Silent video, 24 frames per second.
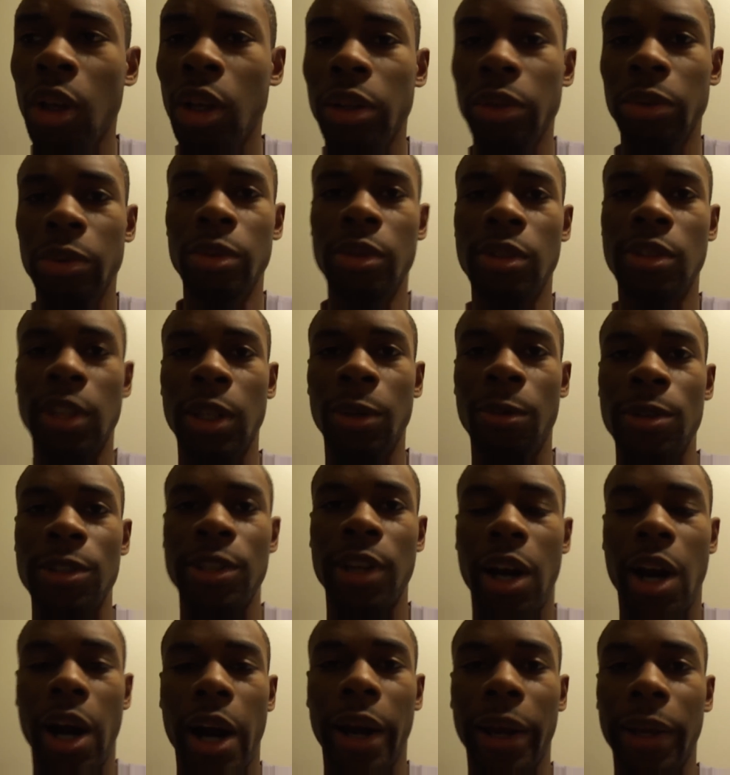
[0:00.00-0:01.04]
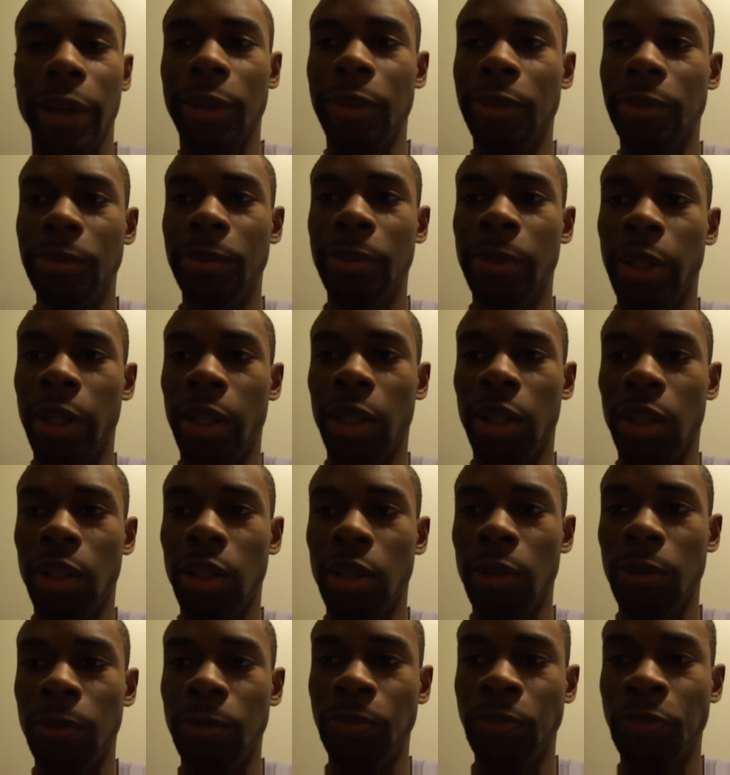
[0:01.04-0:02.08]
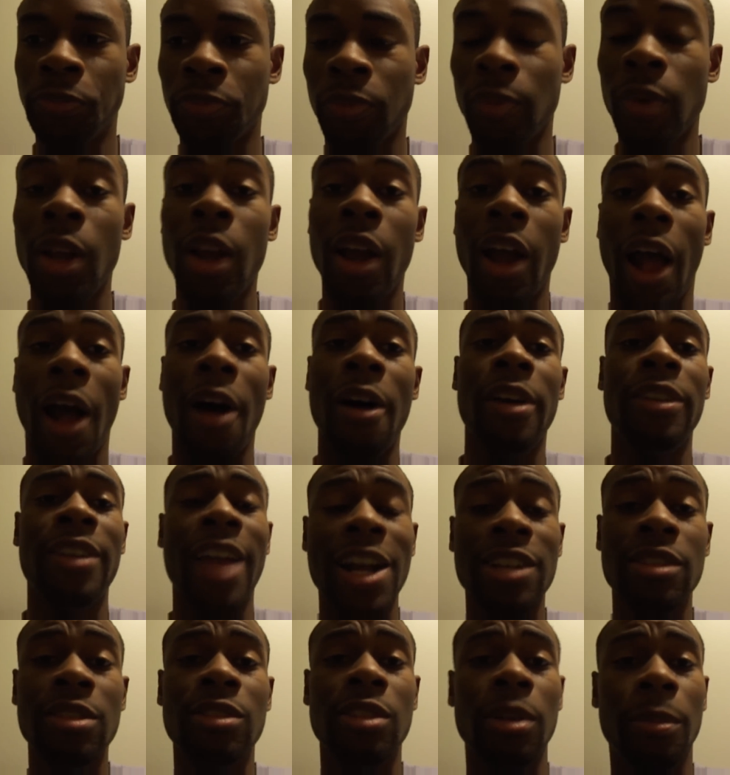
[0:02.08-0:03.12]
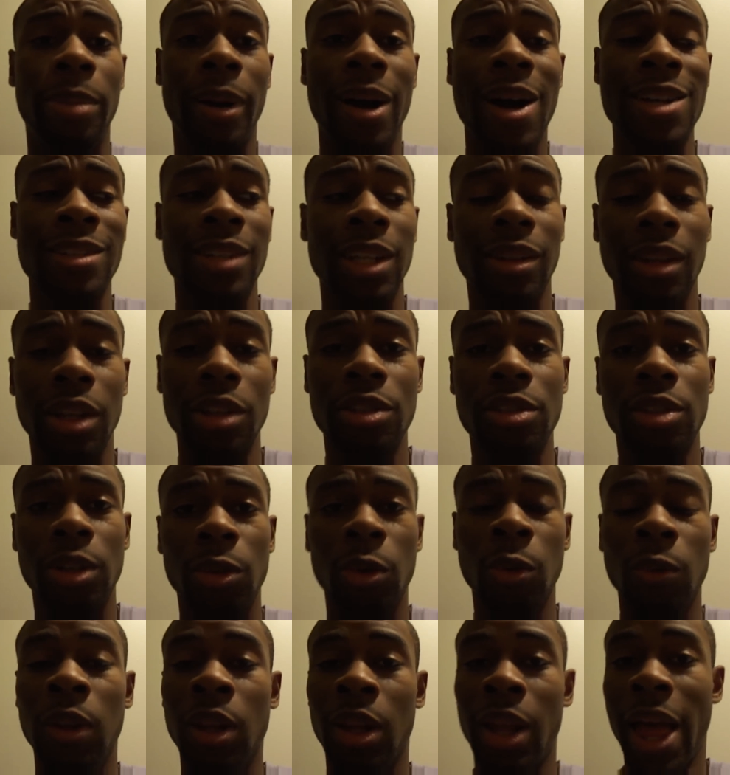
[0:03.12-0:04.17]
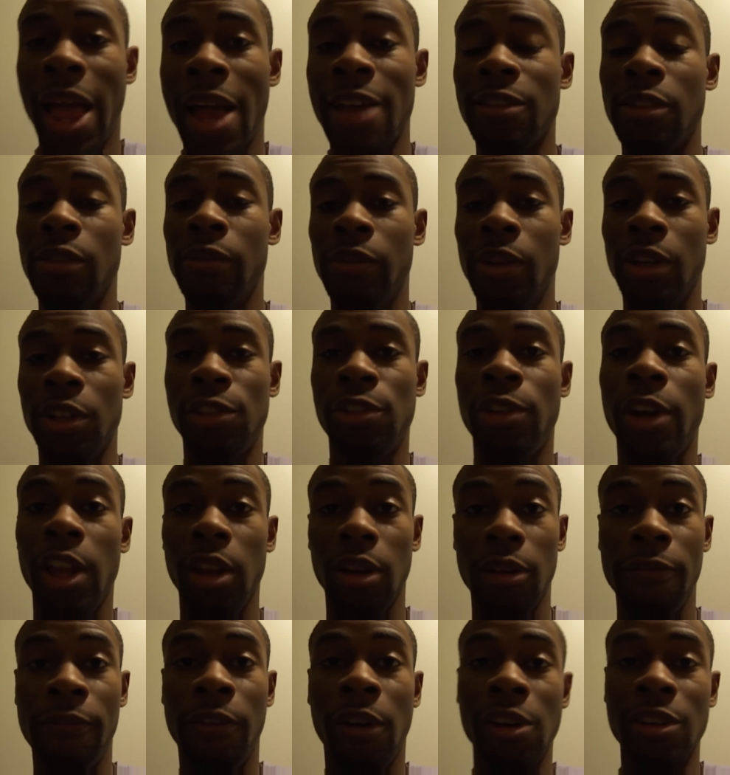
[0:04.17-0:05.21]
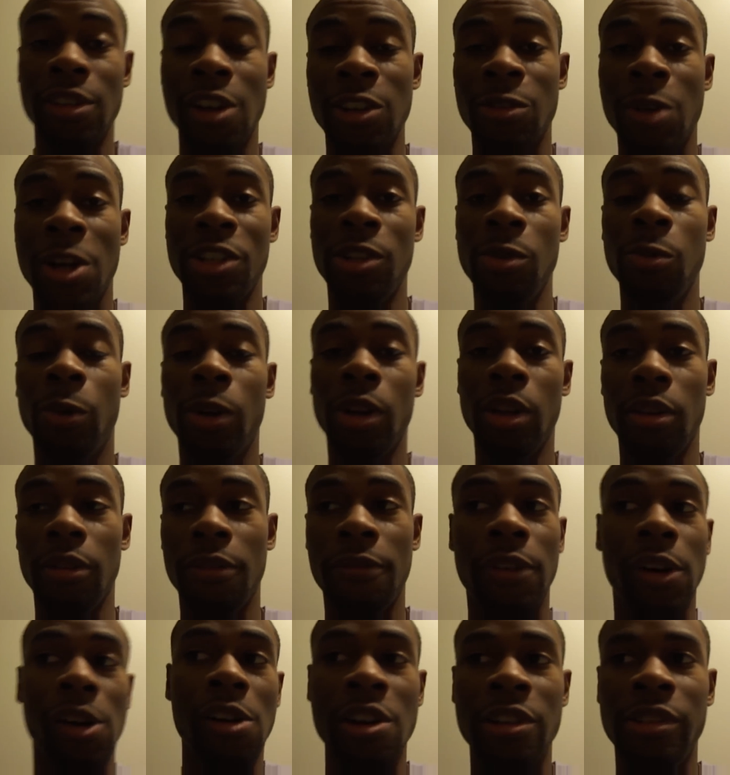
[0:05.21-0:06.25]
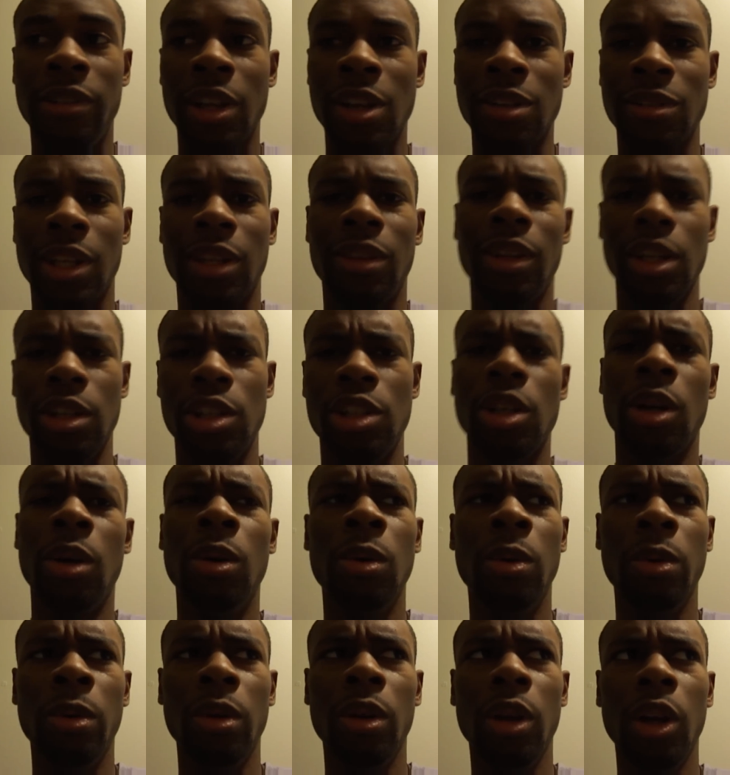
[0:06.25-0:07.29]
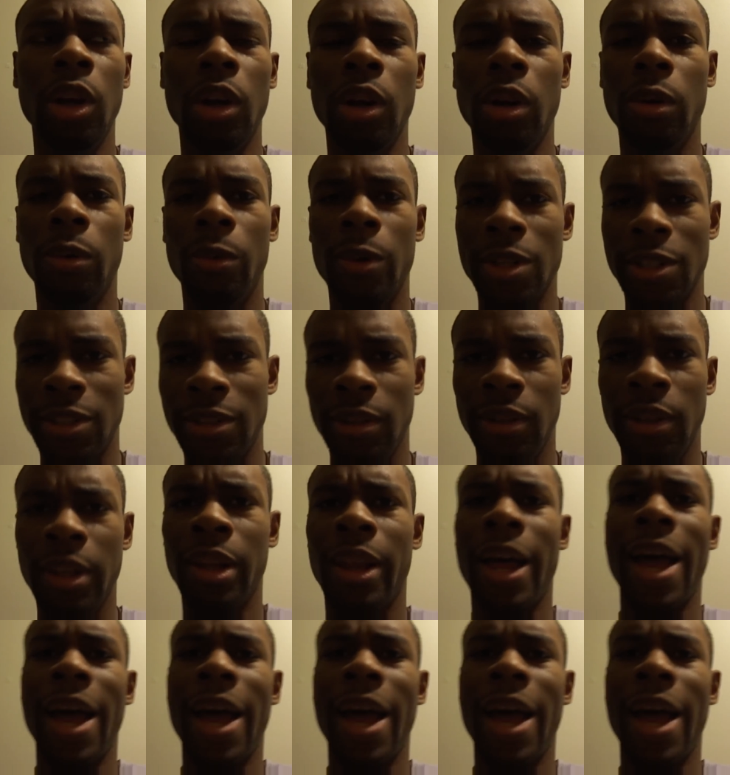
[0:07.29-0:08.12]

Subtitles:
it was alright. But I was actually surprised that they showed the Last of Us trailer first. That was actually one of the first things that they showed was the